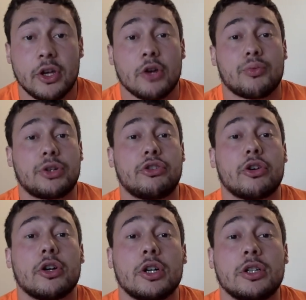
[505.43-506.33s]

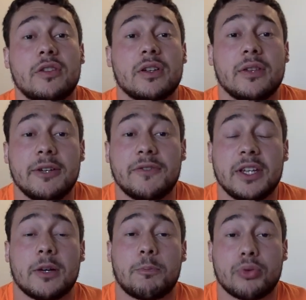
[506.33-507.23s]
return to lifting
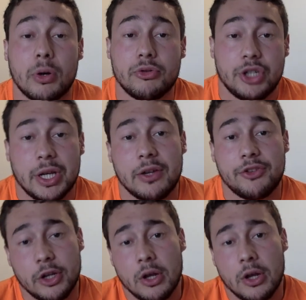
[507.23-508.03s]
approaches